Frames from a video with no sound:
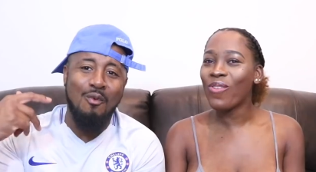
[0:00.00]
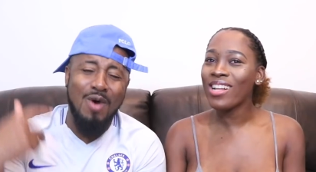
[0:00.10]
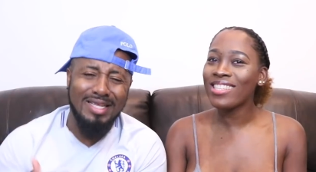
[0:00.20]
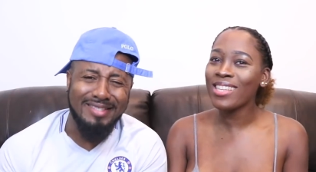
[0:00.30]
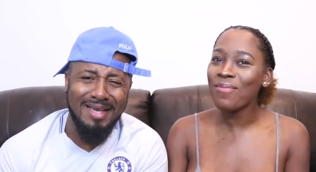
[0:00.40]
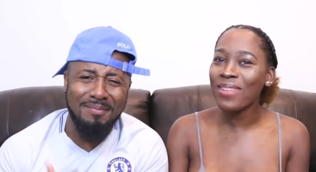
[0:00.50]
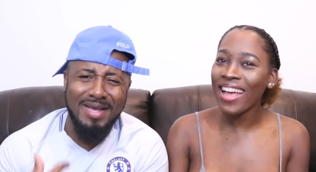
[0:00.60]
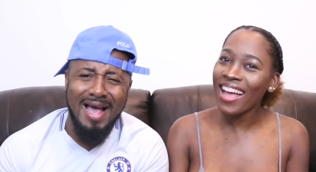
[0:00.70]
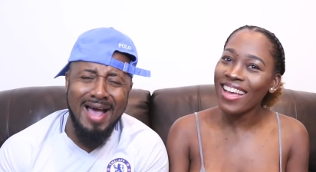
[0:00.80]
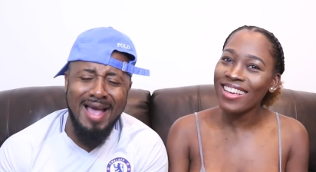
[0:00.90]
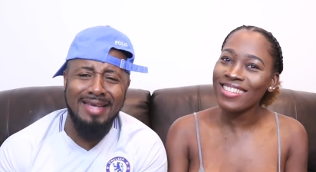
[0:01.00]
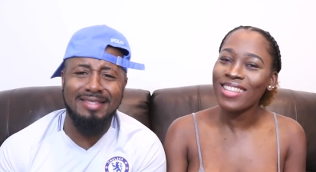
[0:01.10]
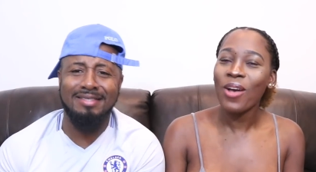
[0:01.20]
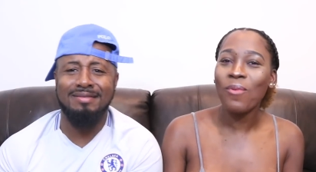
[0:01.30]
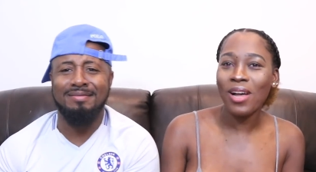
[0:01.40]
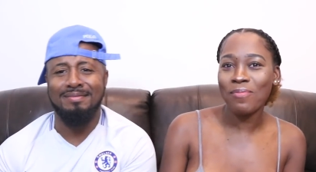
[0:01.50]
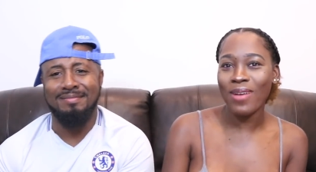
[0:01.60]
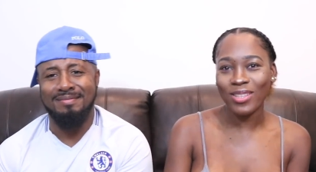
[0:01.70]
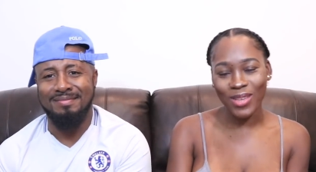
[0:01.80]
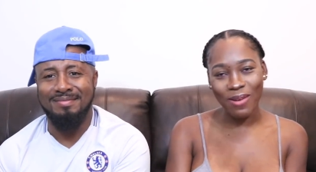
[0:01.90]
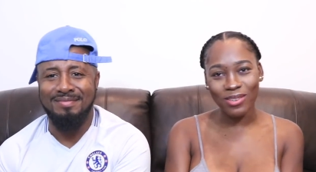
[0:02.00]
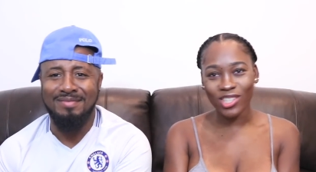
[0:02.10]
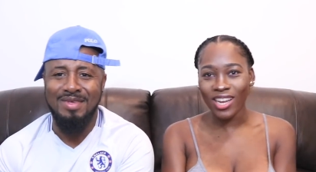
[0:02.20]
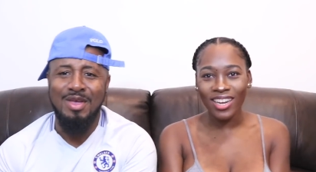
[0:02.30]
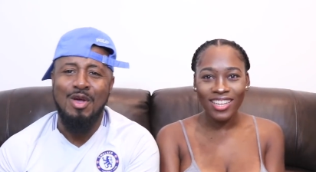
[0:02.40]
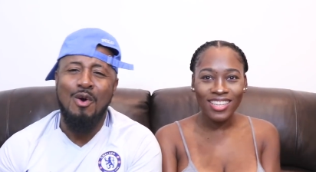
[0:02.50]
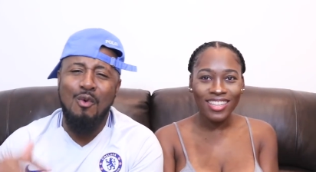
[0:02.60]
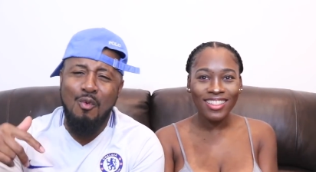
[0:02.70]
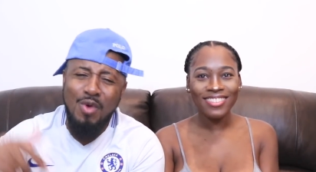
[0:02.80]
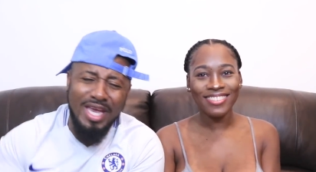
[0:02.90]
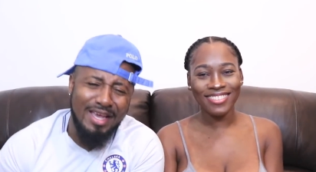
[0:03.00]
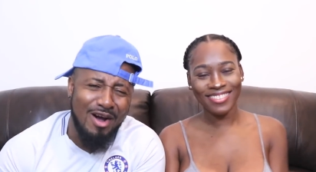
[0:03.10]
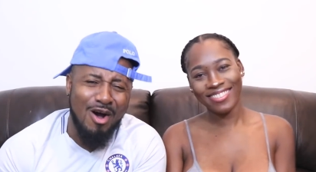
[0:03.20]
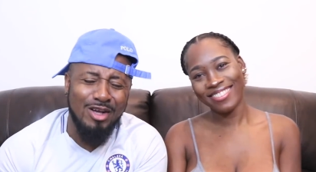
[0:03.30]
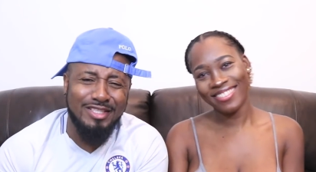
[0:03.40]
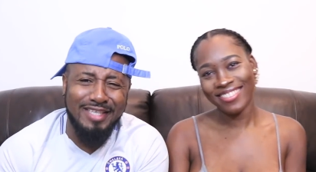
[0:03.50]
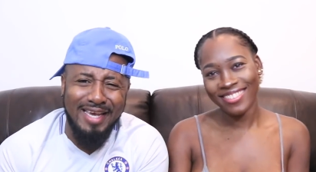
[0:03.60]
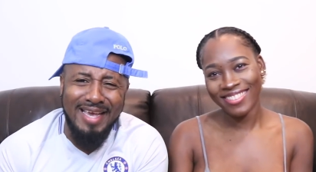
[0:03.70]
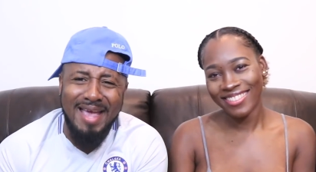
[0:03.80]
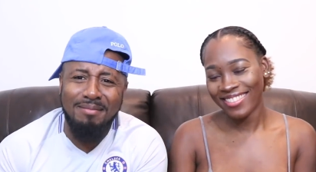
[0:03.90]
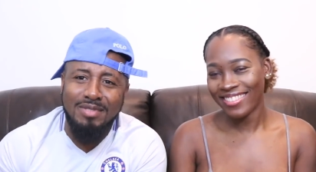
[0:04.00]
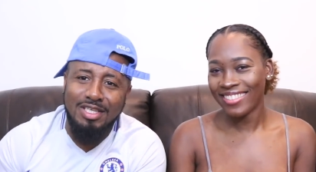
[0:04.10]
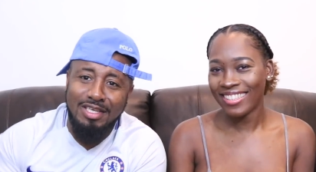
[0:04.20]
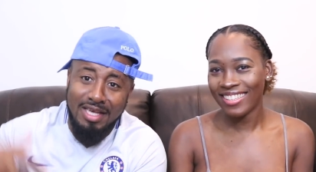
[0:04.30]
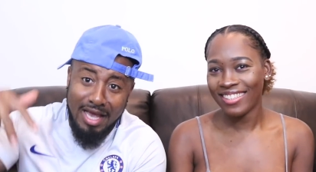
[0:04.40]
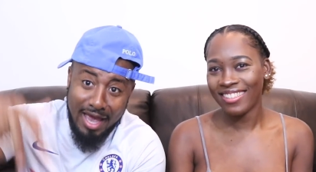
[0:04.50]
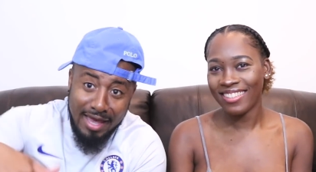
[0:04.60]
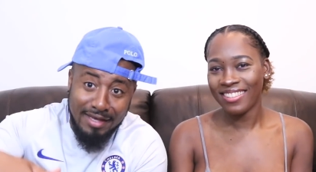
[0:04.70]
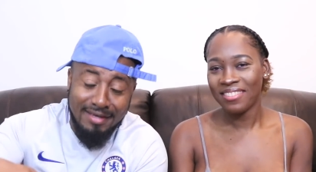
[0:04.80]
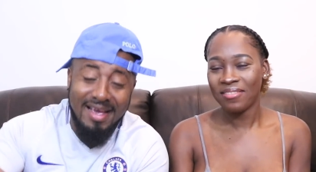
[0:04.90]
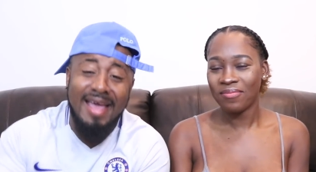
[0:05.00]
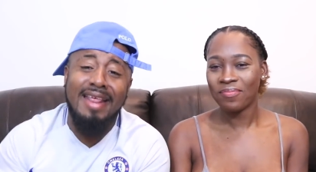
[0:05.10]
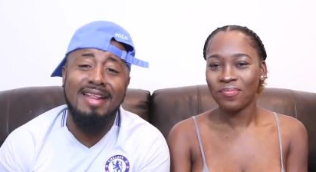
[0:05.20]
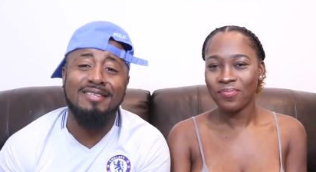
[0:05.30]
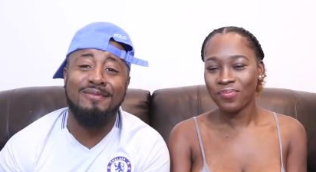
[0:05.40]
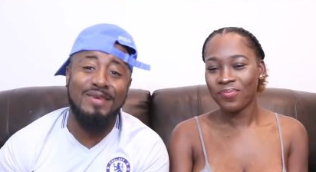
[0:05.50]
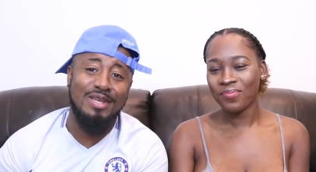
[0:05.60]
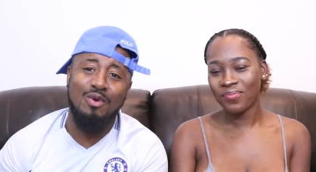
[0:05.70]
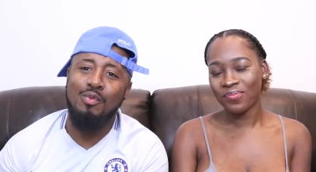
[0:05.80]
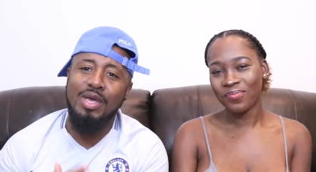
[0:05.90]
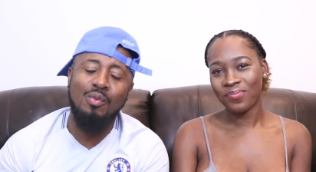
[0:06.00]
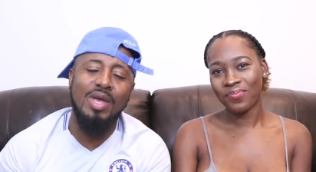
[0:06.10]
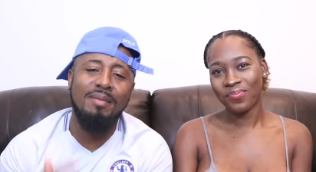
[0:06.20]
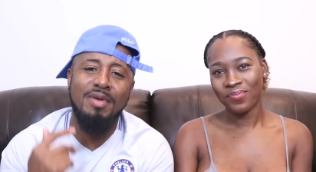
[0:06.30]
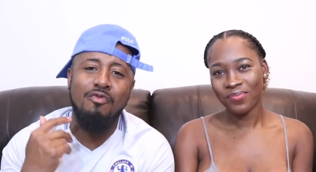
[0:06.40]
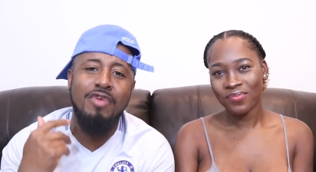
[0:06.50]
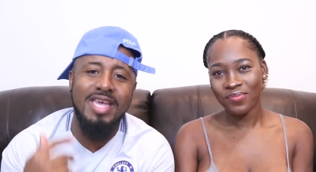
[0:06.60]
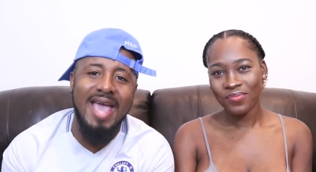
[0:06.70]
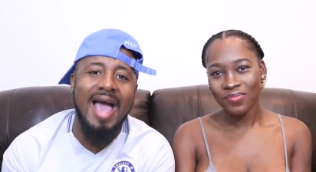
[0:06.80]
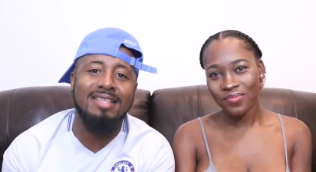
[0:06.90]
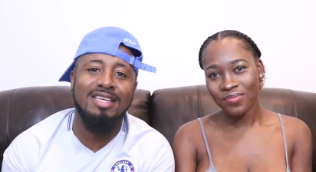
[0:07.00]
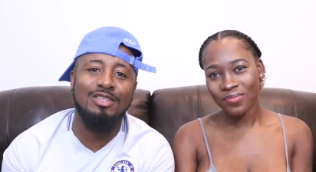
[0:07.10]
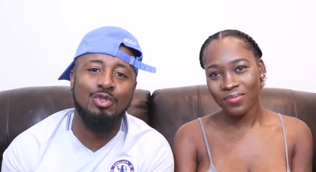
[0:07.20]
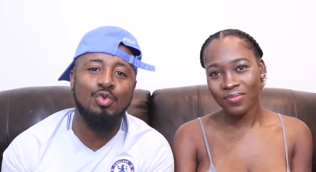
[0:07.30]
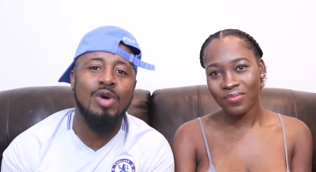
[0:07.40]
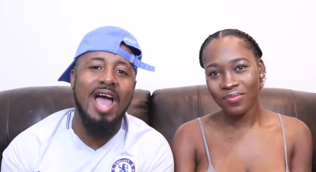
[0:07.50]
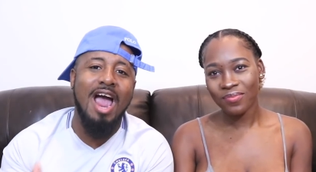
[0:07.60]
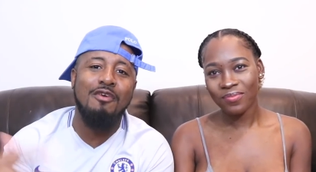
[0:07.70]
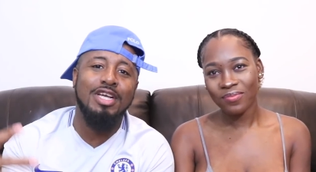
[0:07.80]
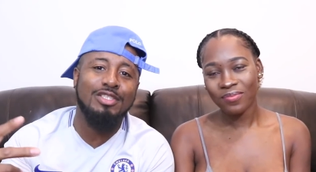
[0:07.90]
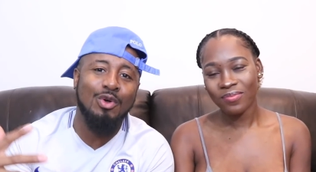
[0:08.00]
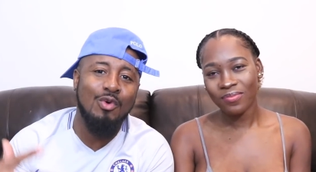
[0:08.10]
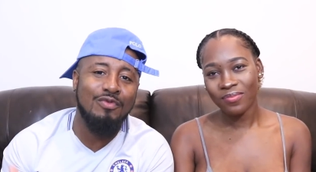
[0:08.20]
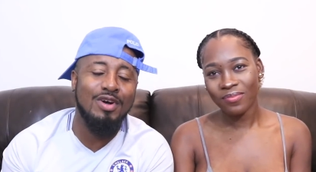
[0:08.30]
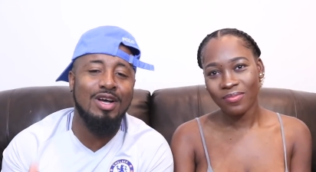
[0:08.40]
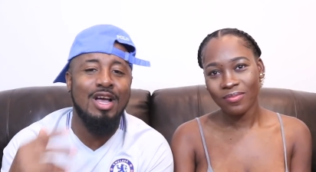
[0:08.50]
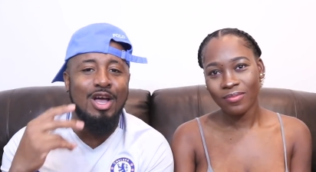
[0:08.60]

Speaker 1: What's up guys? Welcome back to our channel.
Speaker 2: We are JMDA, and in this video we will be reacting to Aretuza